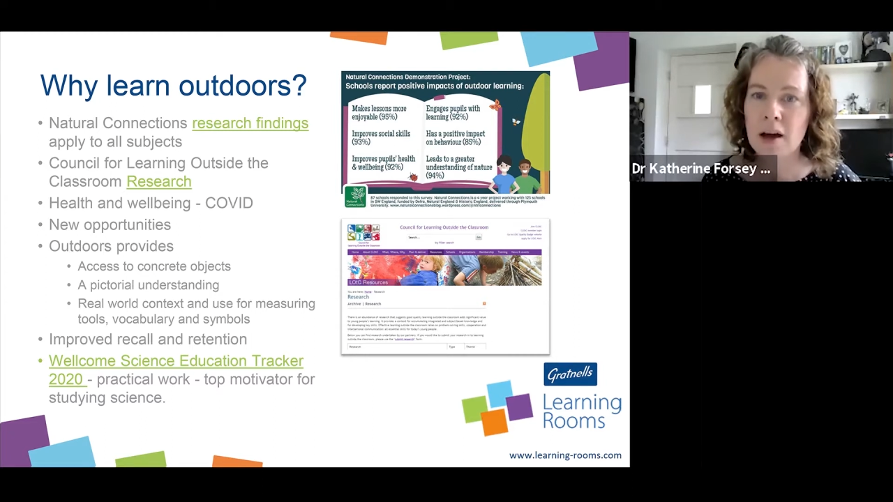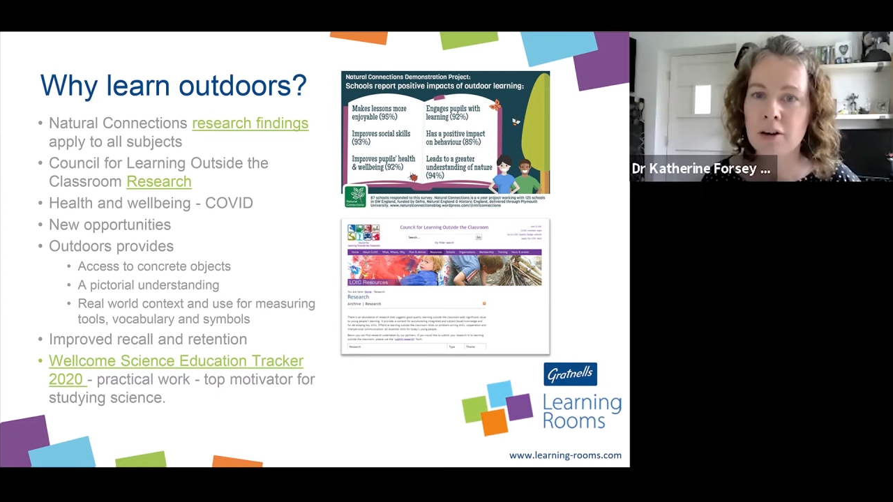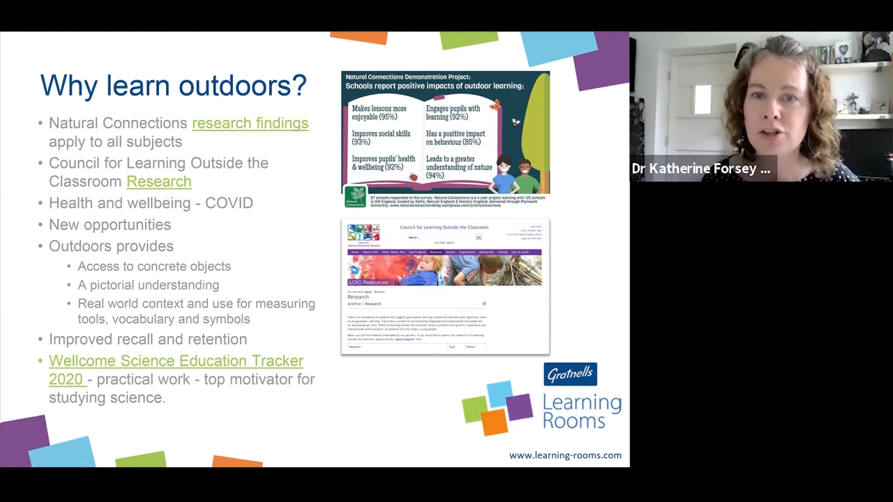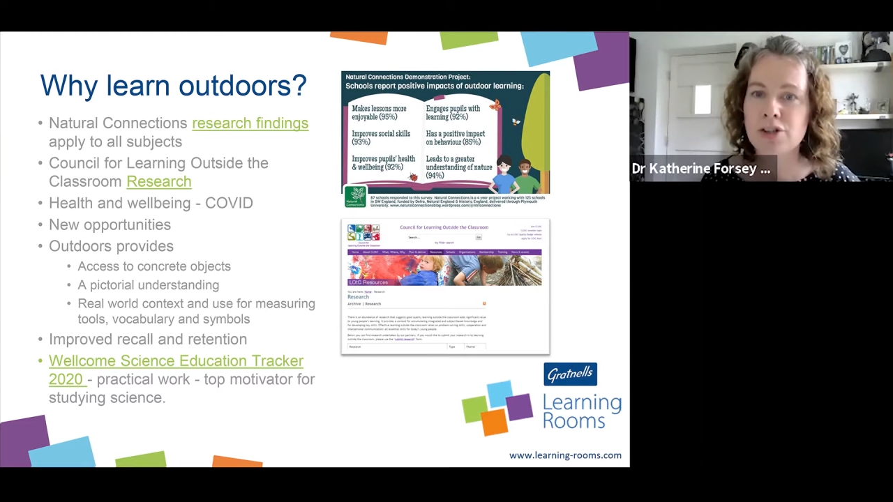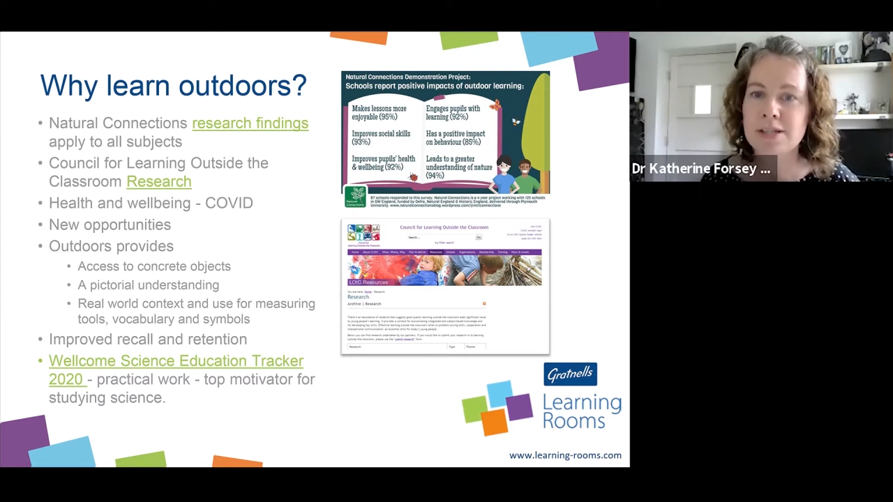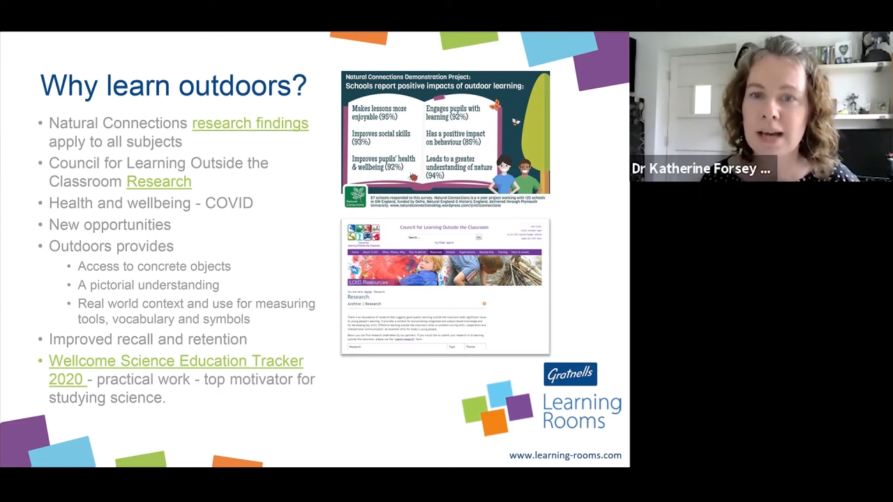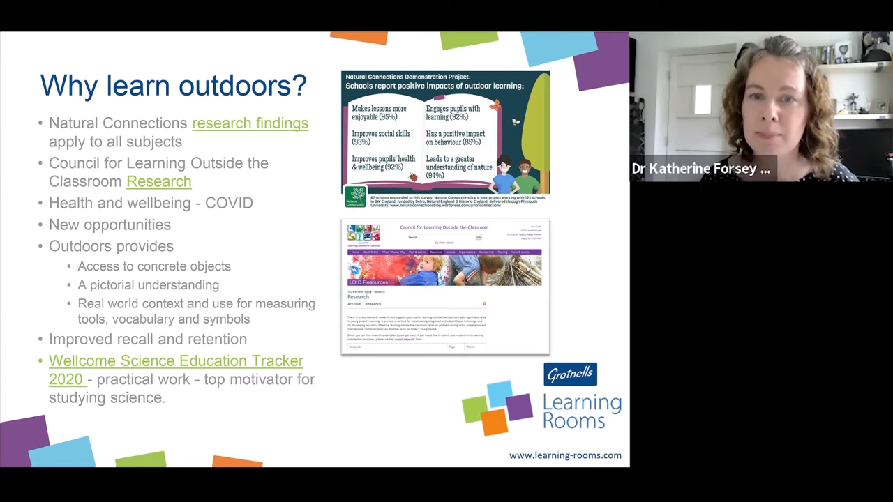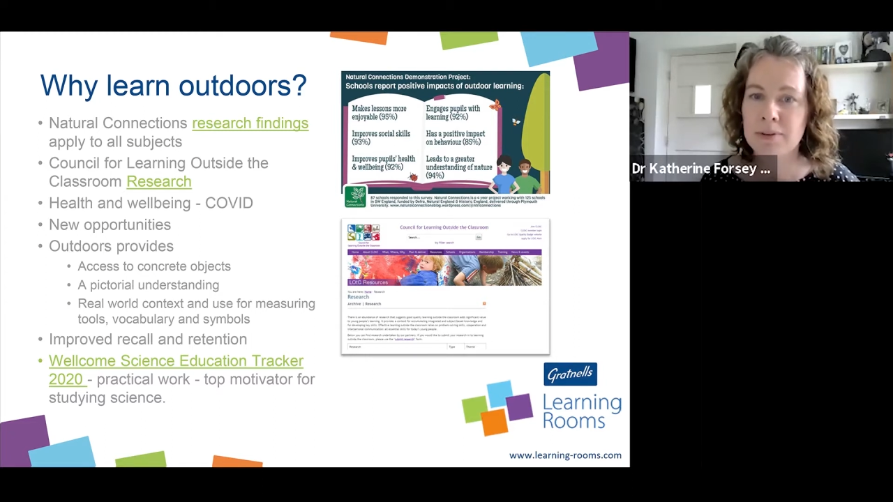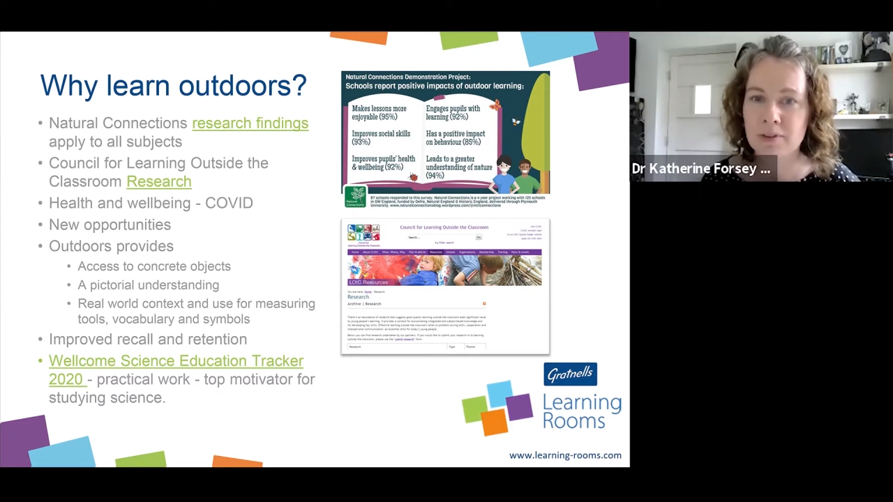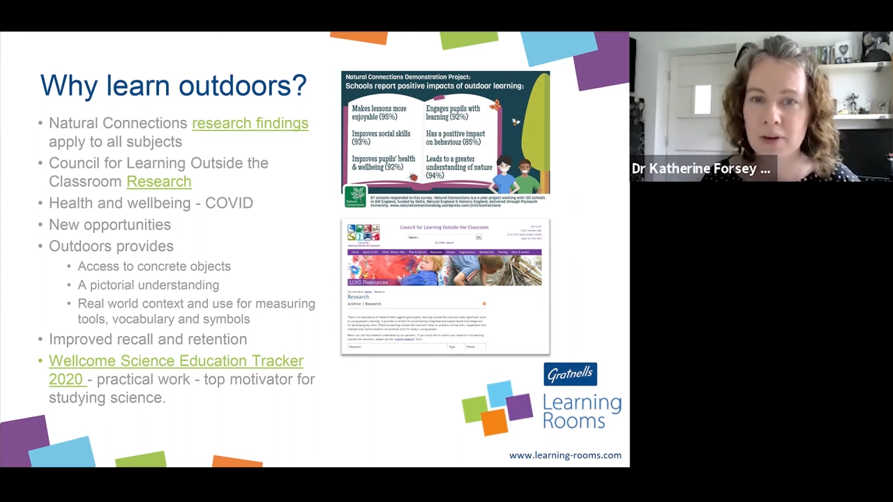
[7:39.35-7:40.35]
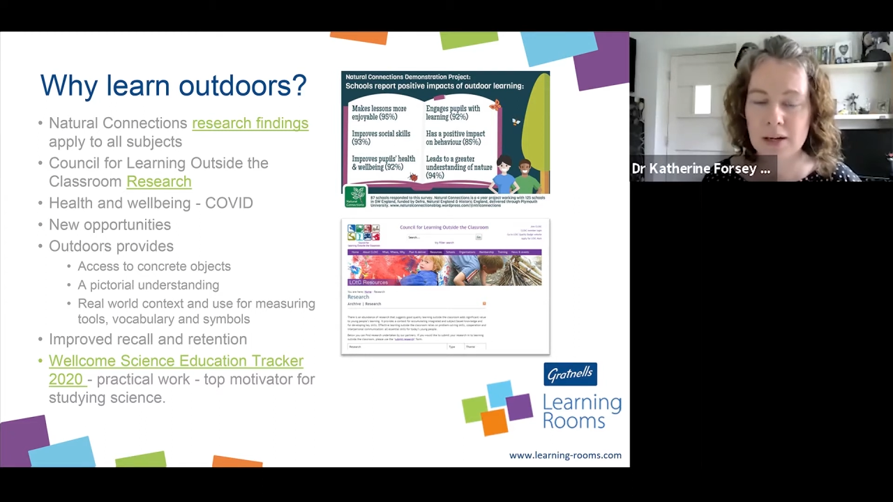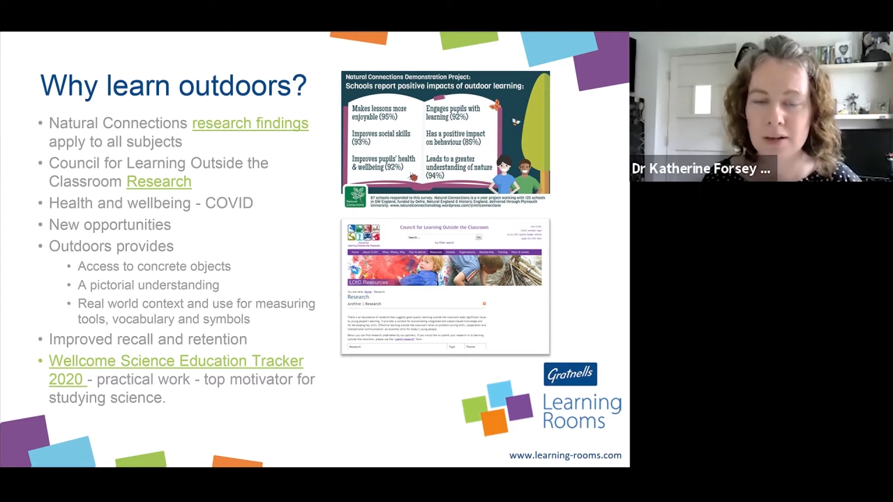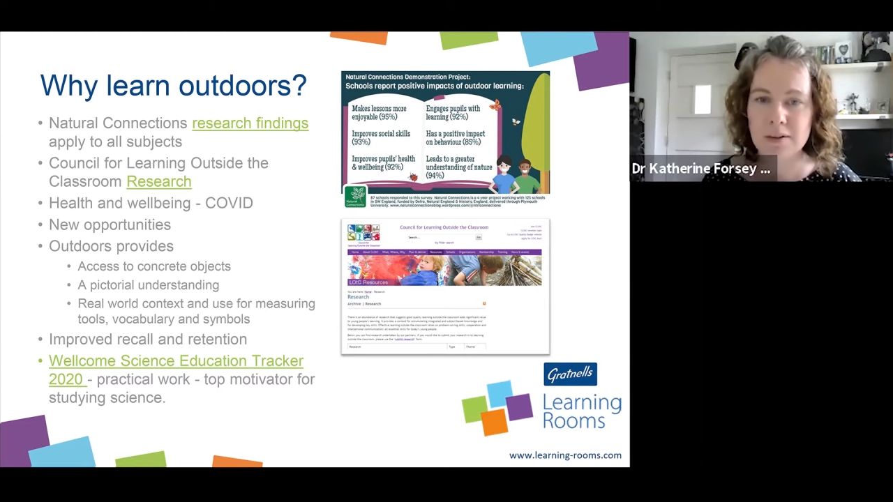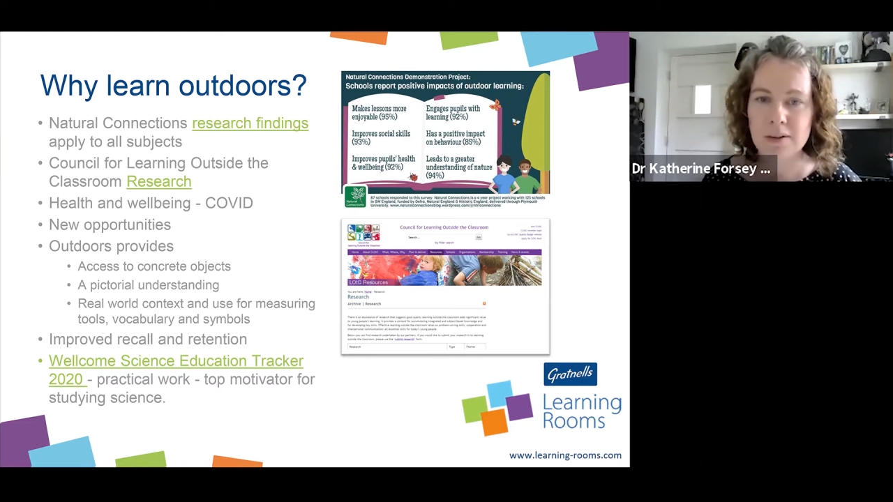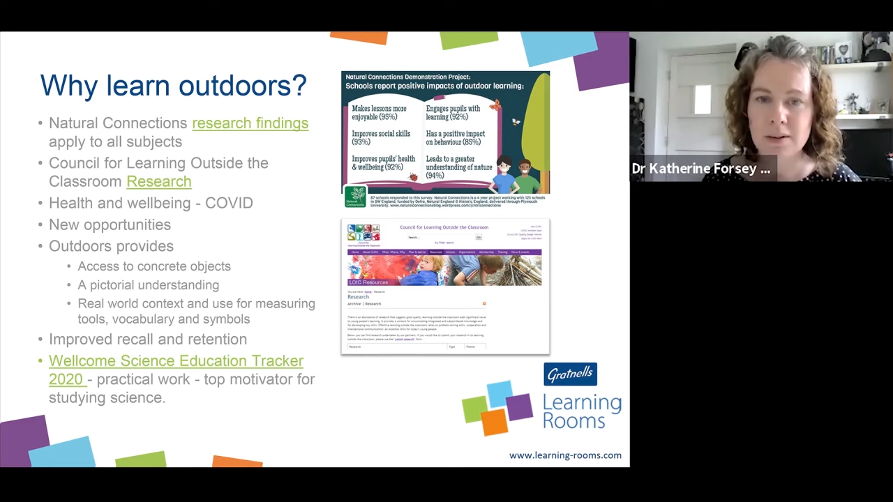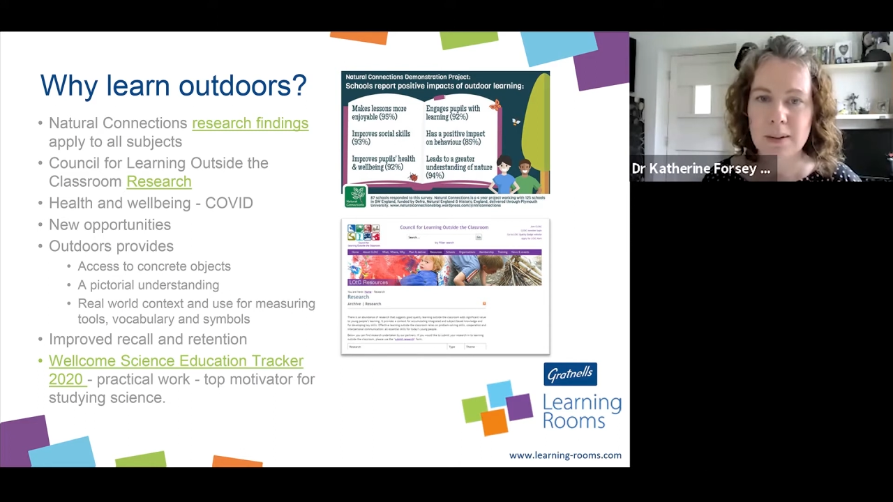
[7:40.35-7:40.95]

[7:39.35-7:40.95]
aren't just abstract.